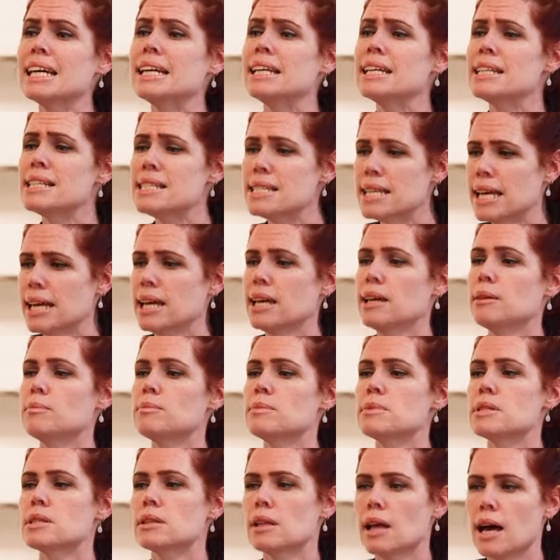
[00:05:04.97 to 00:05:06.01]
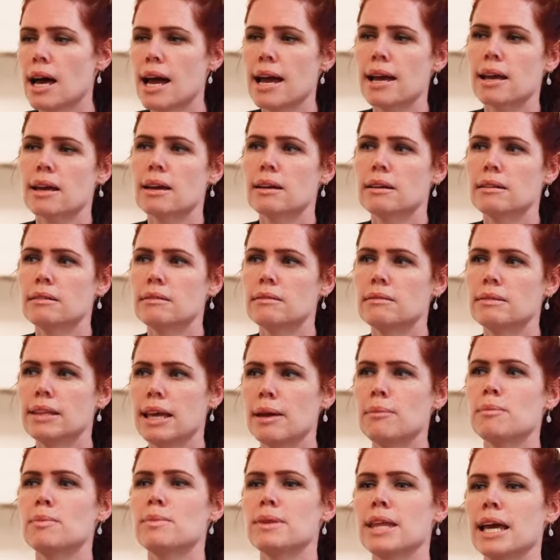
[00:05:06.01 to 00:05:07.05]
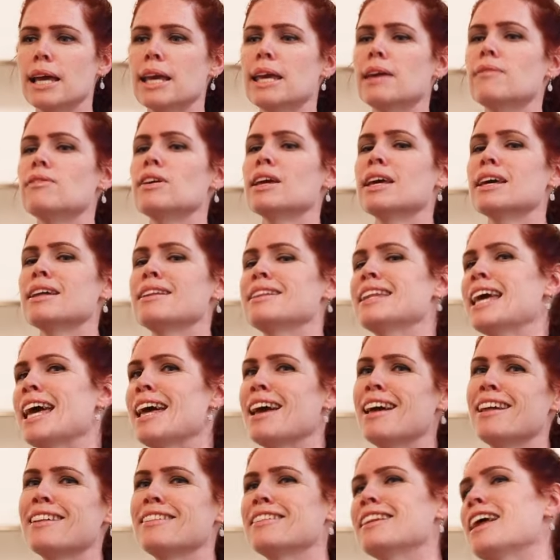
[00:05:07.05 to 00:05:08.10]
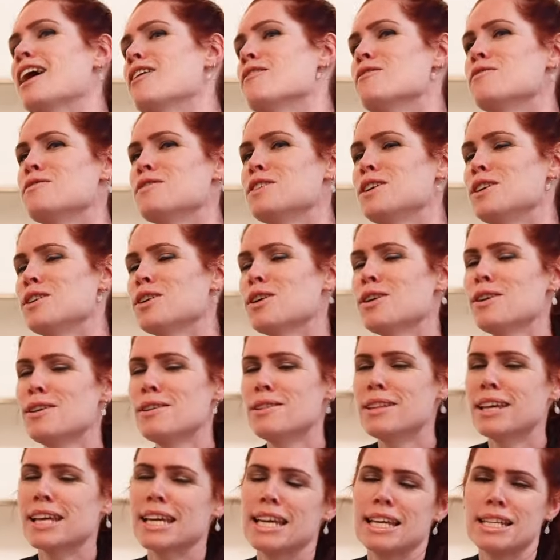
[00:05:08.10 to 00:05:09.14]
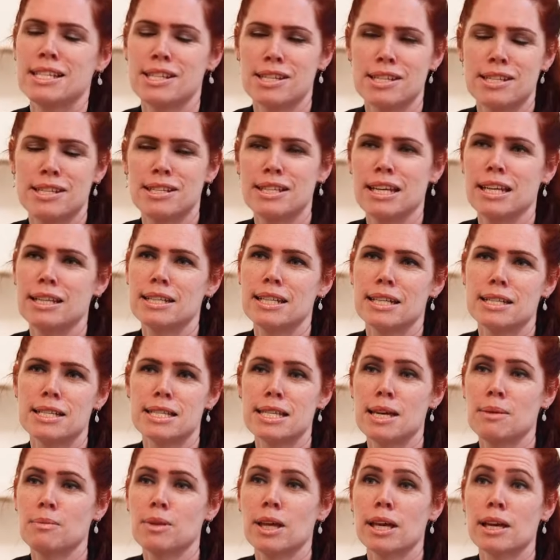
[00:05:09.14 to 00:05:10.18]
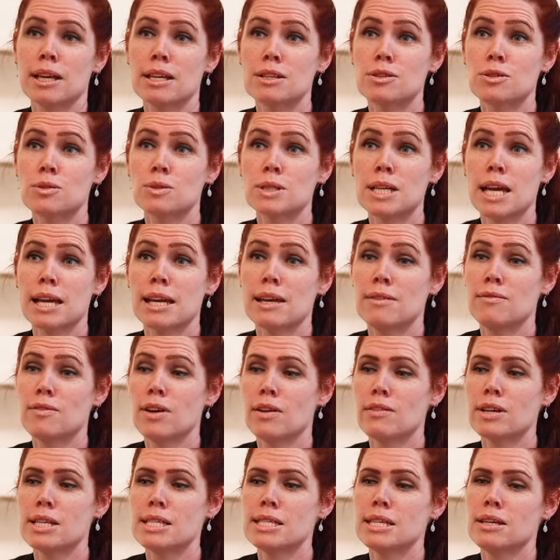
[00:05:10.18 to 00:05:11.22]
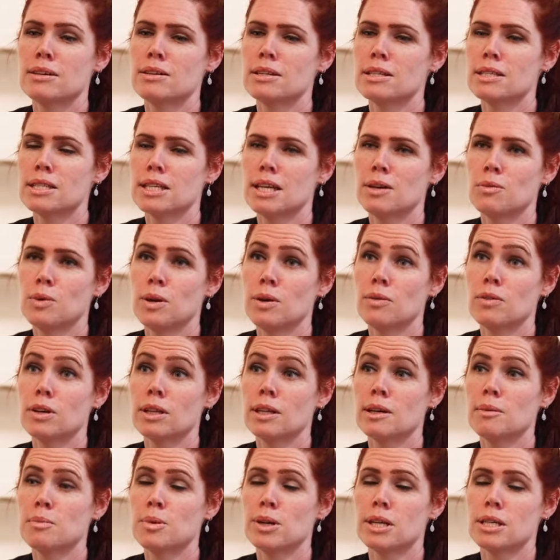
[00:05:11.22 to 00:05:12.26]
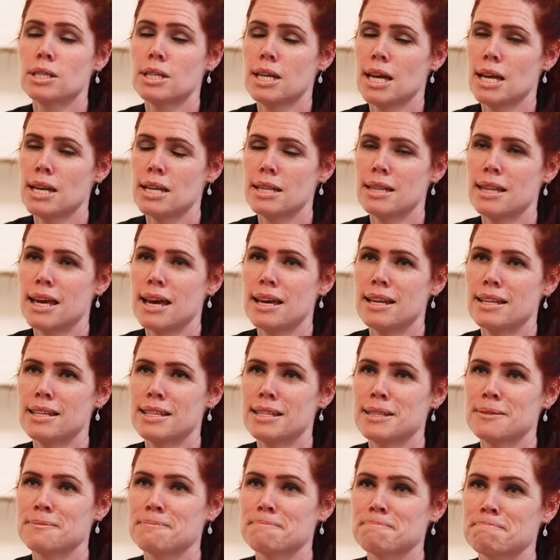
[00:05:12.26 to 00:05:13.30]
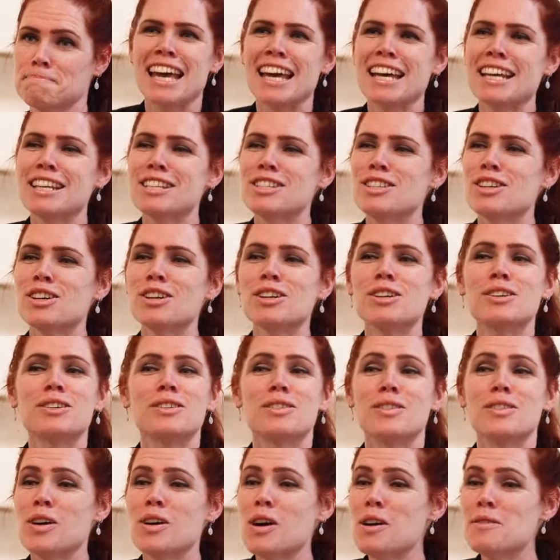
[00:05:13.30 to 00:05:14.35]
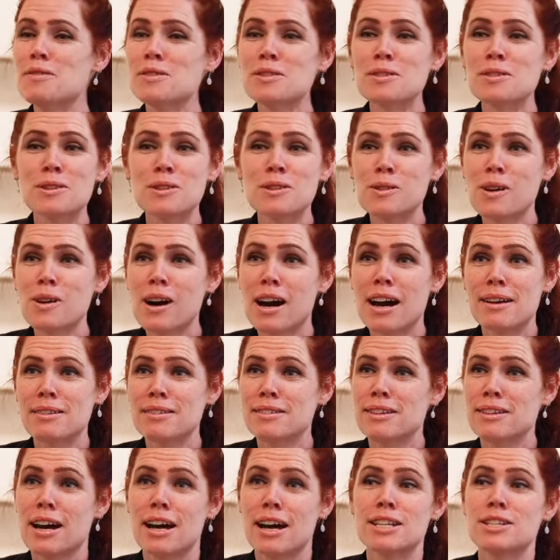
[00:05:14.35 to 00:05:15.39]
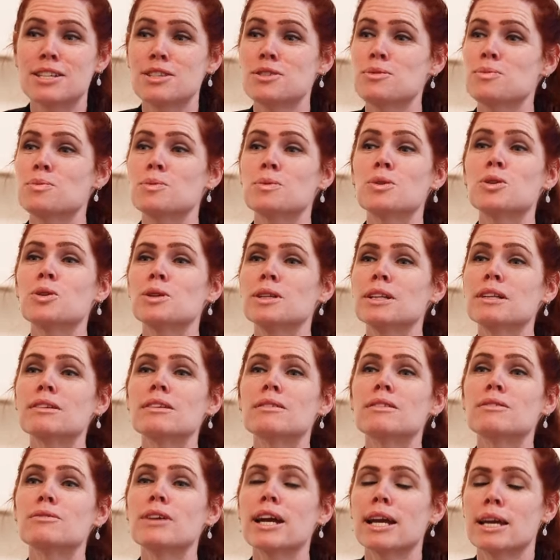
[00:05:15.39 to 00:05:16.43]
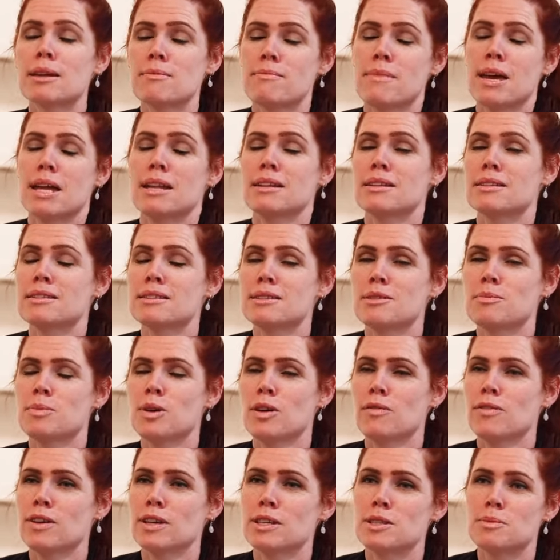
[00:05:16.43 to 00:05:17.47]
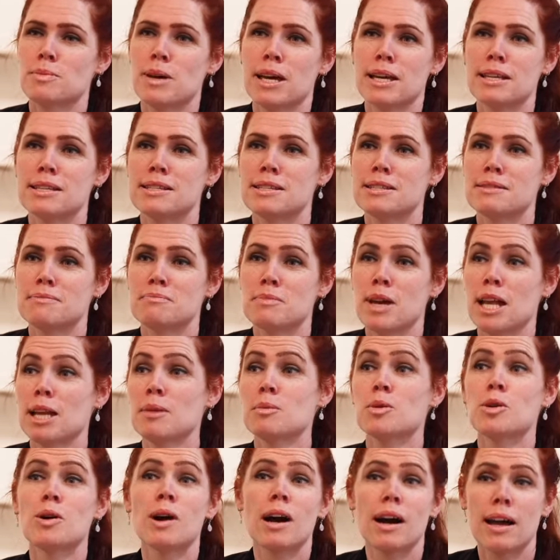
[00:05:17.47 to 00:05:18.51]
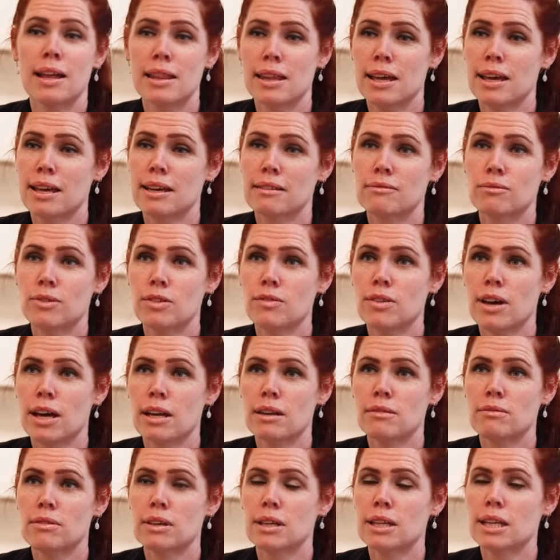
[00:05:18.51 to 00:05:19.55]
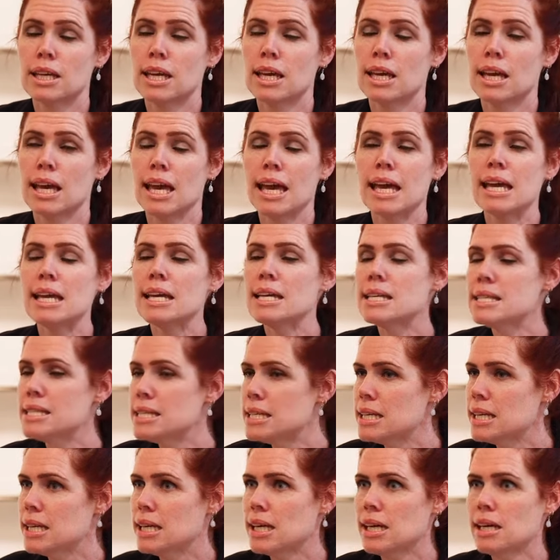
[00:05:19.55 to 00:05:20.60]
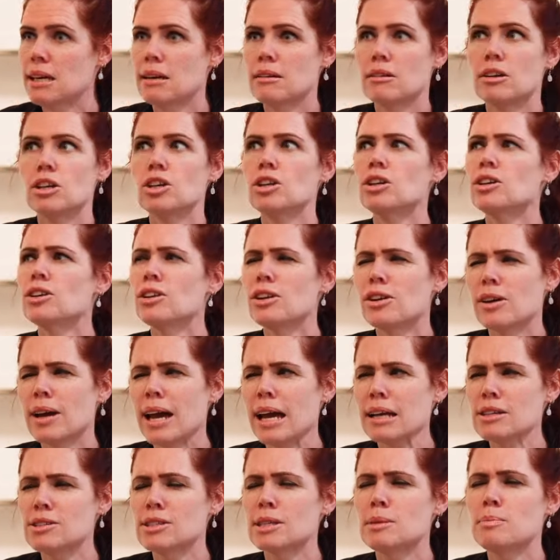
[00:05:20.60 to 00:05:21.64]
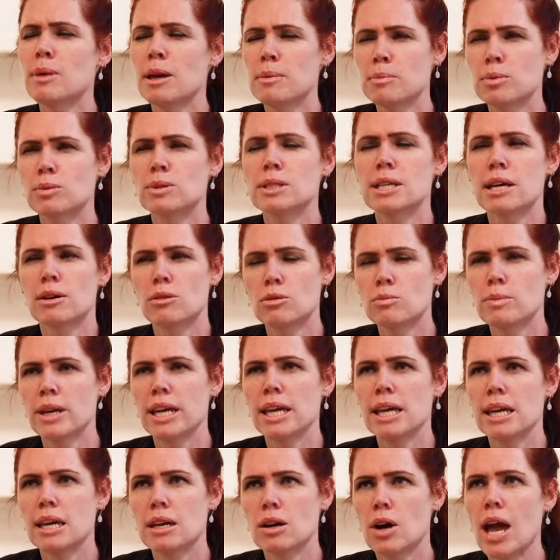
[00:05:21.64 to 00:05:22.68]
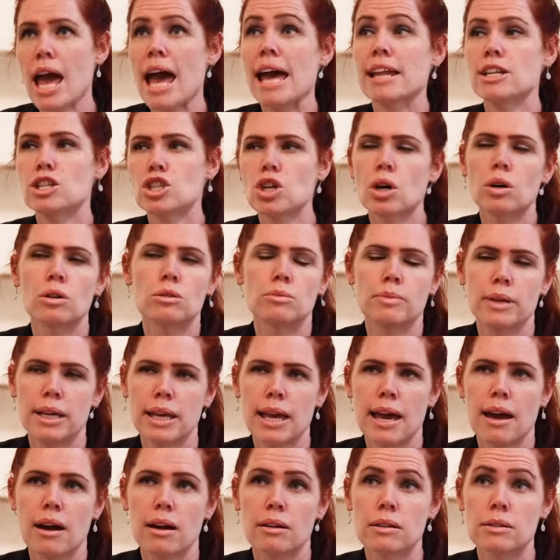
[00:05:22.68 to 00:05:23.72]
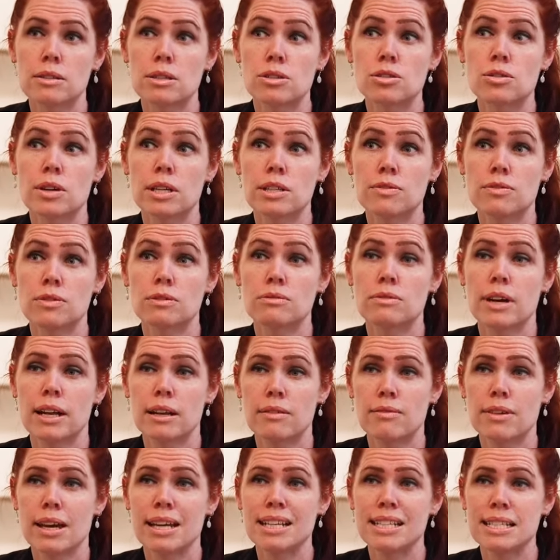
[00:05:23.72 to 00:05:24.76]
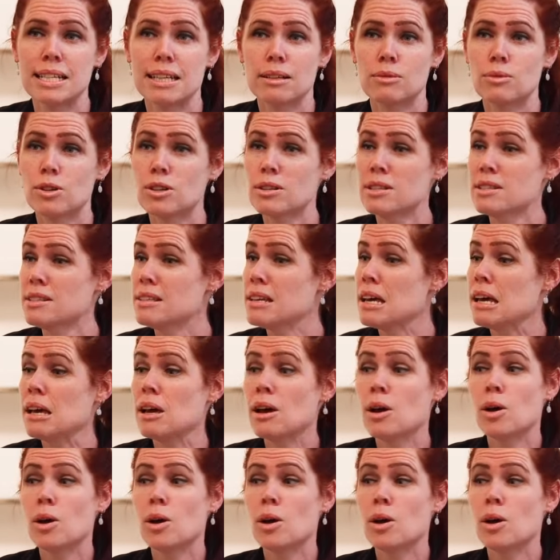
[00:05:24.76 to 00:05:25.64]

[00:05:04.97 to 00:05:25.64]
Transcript: And it seems like they're giving it their love, you know, like it does seem like it's all taken very seriously. We really appreciated that. So overall, I just couldn't recommend the perfect space any more highly. We've had a really easy, you know, actually people had told me how stressful renovating was.